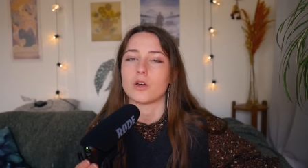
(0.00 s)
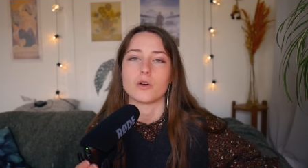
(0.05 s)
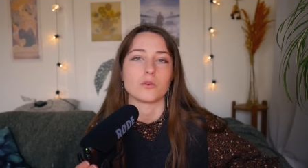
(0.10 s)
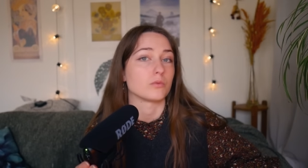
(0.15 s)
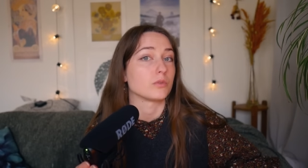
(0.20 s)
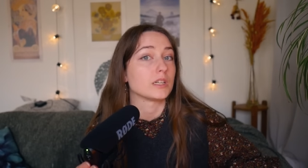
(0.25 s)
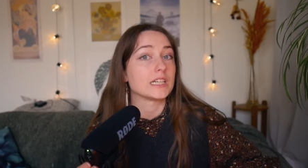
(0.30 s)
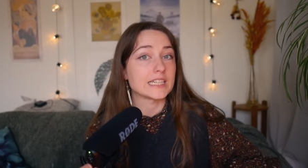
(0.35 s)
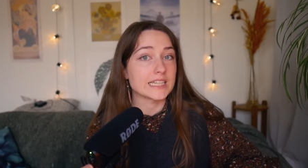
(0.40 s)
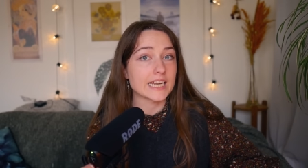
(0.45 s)
a
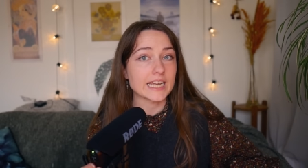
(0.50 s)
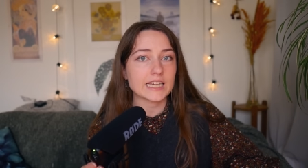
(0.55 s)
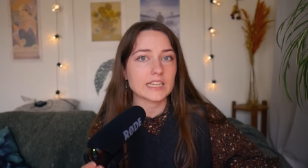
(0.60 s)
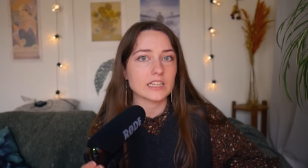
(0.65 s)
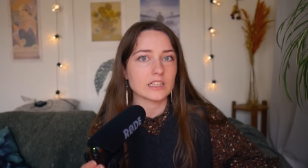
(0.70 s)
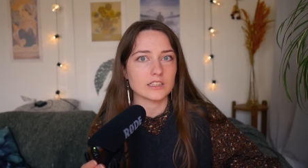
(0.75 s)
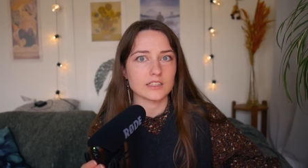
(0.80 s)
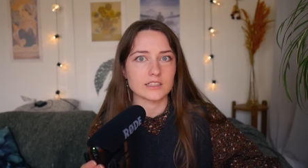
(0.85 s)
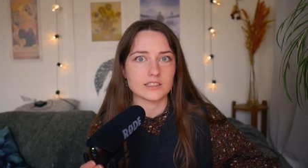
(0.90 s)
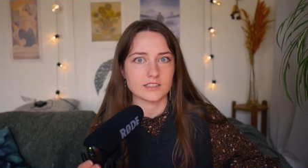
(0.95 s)

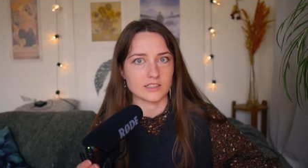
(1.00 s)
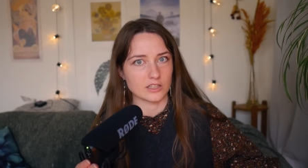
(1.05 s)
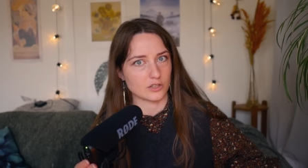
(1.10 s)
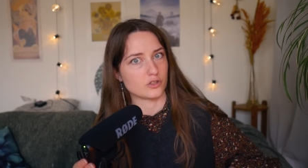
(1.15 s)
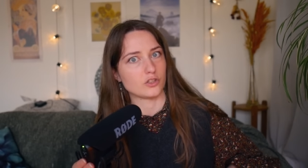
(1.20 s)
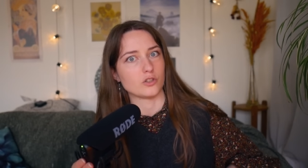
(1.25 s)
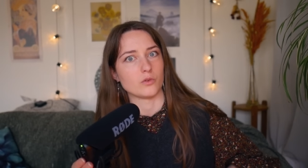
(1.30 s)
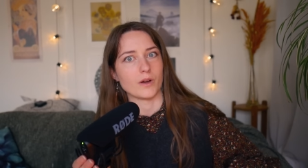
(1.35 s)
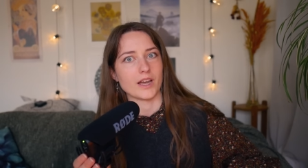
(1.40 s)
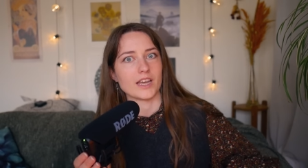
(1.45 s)
ridiculous
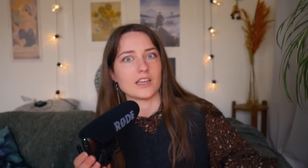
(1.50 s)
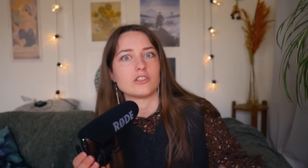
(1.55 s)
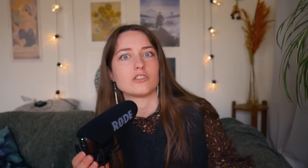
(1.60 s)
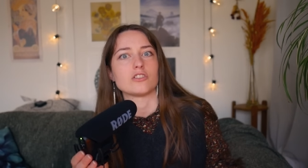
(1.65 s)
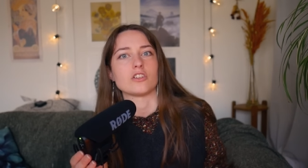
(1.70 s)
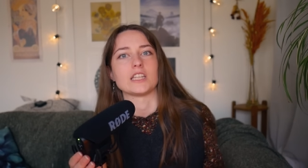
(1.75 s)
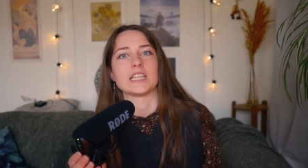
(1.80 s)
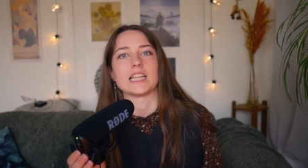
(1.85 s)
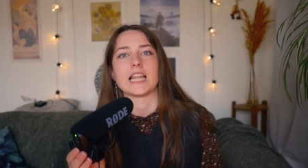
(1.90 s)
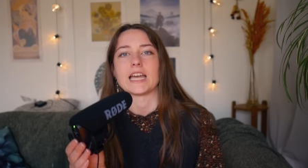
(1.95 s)

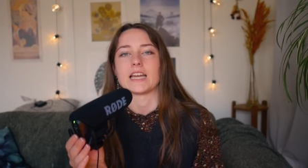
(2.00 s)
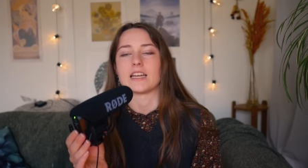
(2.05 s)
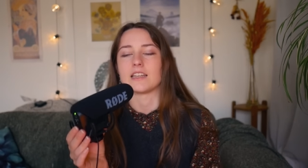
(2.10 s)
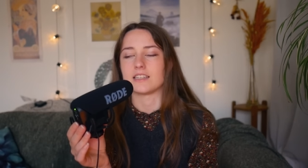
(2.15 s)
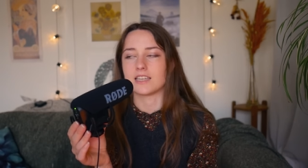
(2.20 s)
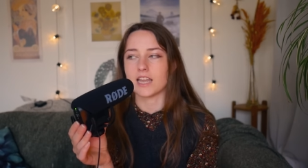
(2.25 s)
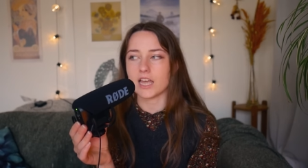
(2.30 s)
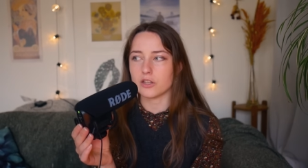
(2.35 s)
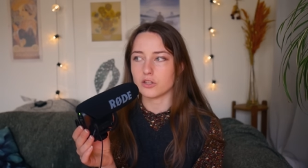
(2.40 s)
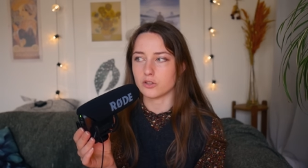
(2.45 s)
situation like a
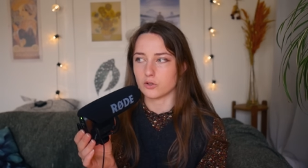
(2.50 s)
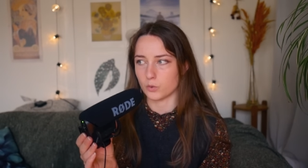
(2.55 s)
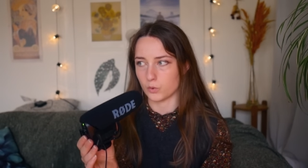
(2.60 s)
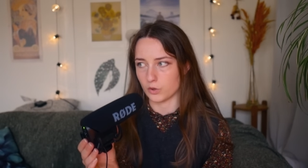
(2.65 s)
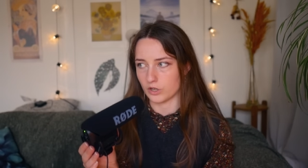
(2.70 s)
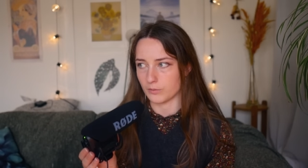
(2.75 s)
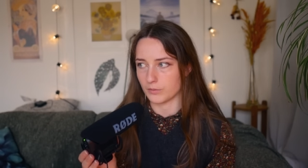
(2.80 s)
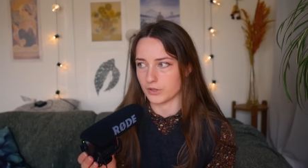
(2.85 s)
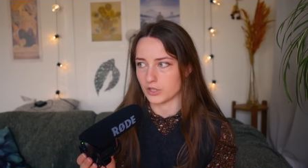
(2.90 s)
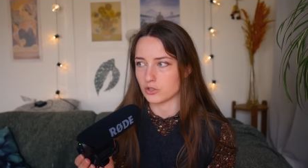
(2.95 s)
death
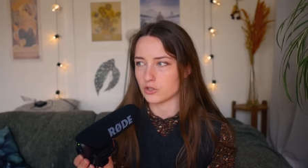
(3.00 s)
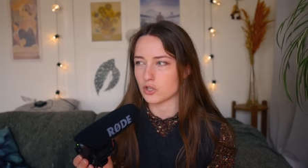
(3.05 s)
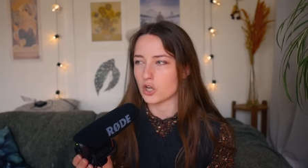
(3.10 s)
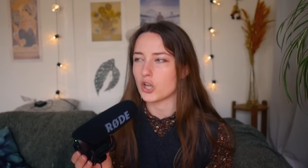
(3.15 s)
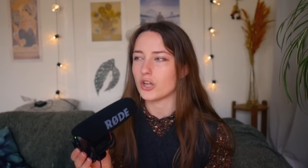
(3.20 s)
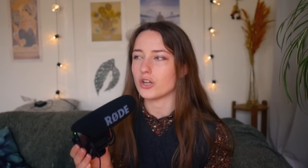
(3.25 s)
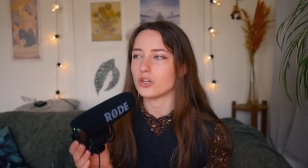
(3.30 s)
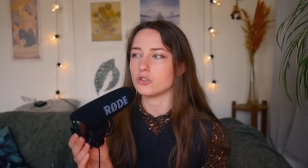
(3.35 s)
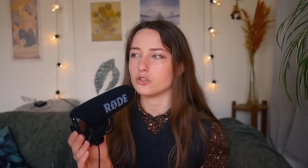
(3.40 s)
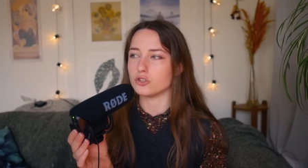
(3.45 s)
tournament
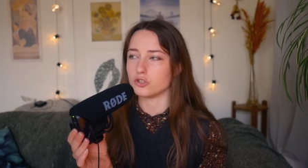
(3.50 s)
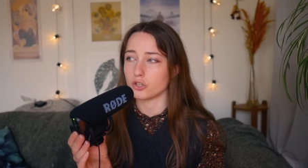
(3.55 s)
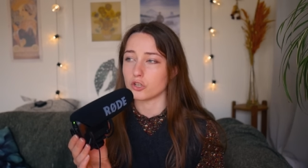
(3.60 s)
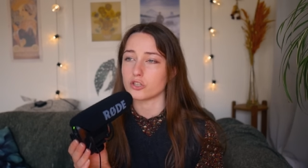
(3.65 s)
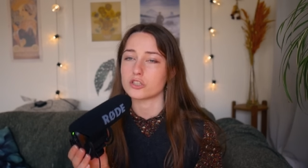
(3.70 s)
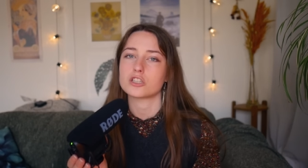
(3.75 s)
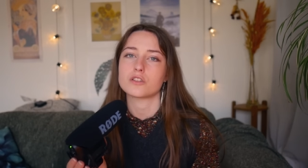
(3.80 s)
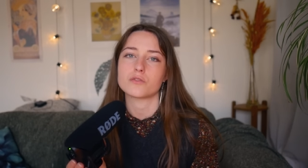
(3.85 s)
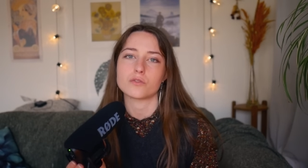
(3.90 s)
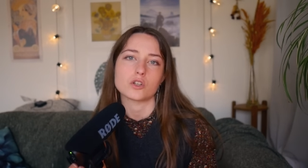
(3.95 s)

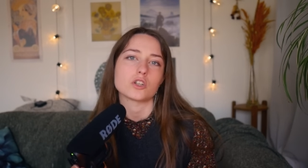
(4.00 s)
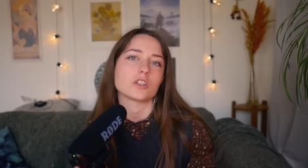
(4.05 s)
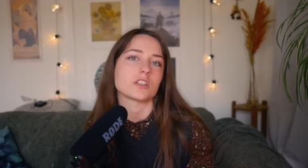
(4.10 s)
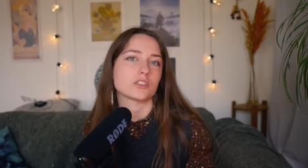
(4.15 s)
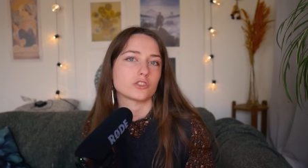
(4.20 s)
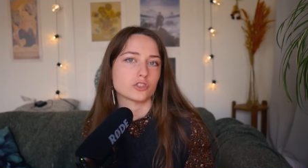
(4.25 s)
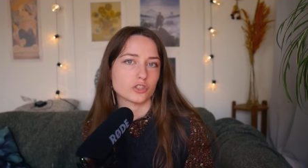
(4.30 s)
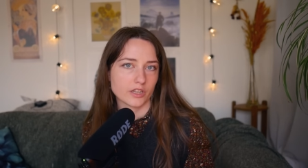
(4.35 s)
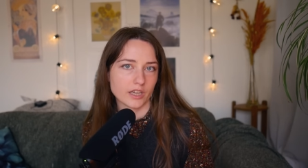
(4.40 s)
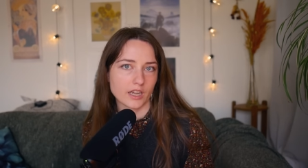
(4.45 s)
just for the
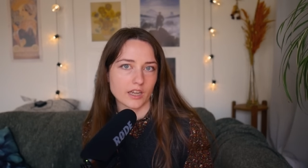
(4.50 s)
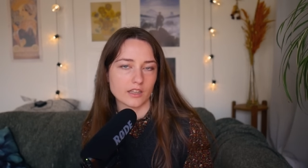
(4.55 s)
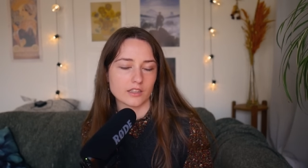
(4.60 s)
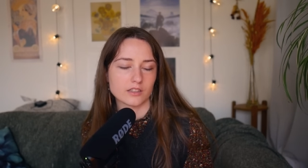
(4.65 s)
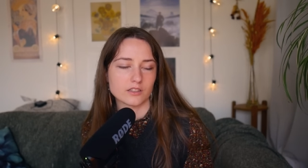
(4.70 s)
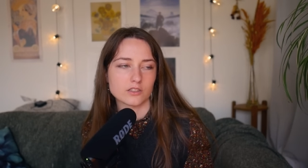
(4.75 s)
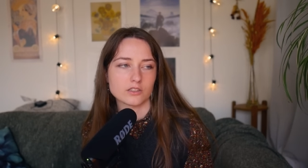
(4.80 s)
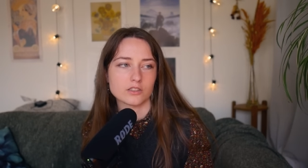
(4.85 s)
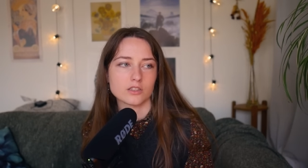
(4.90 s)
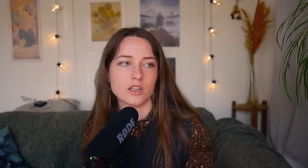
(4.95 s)

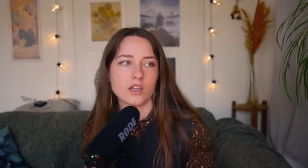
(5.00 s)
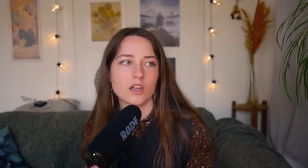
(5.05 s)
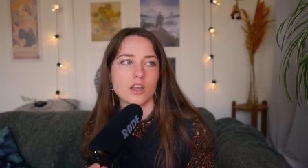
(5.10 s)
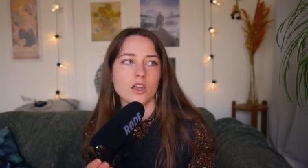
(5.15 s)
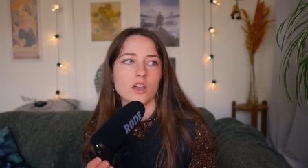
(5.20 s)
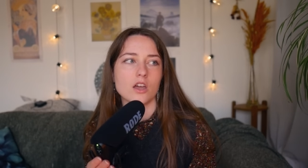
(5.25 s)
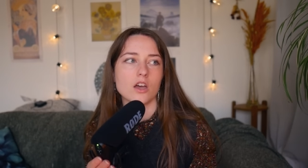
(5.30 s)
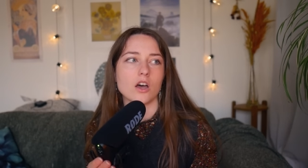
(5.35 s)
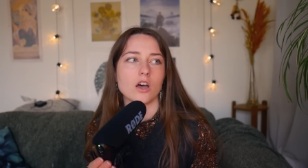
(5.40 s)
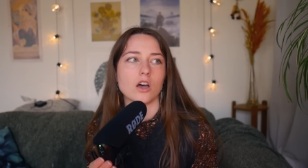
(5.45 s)
chance
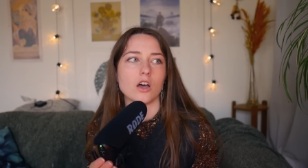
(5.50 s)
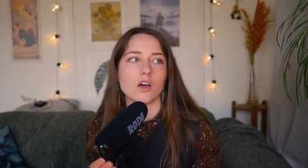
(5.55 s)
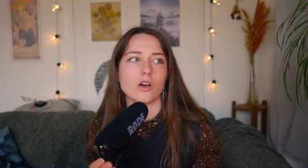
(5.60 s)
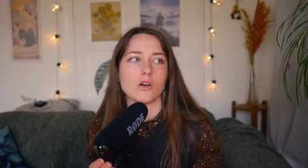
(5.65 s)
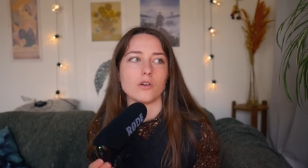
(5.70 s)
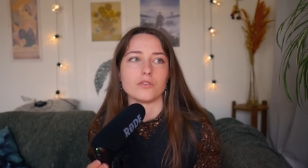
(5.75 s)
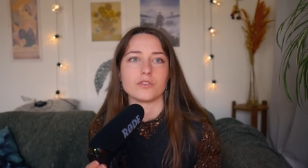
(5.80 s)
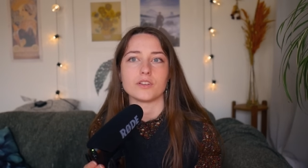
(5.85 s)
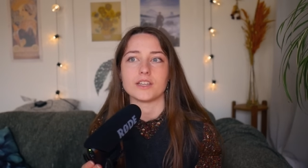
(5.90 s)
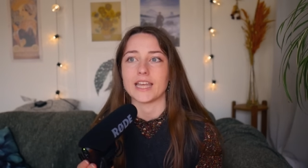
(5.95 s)

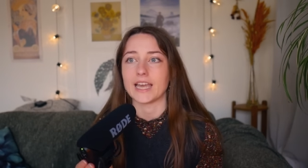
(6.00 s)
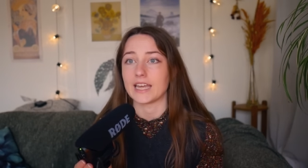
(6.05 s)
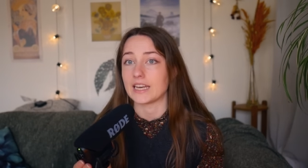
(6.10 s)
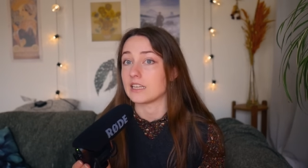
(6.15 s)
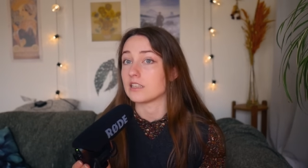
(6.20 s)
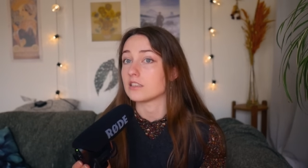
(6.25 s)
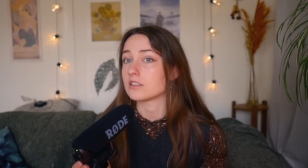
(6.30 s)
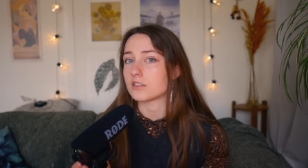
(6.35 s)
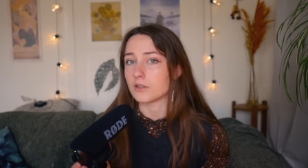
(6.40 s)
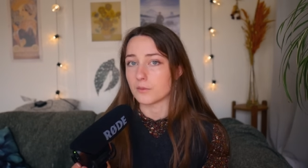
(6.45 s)
of
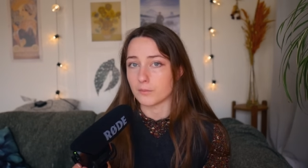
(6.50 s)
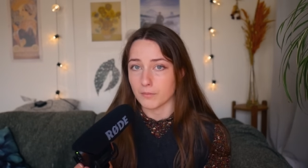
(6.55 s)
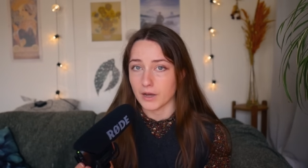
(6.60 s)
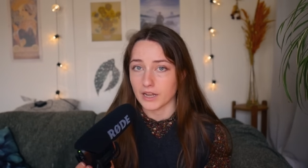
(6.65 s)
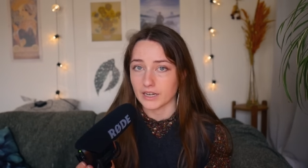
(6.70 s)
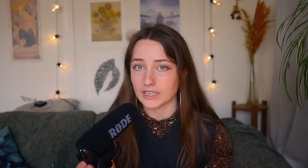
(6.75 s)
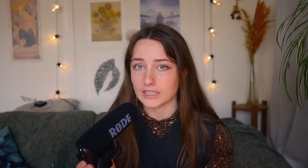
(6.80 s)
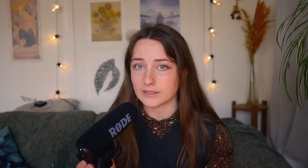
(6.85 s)
getting some money.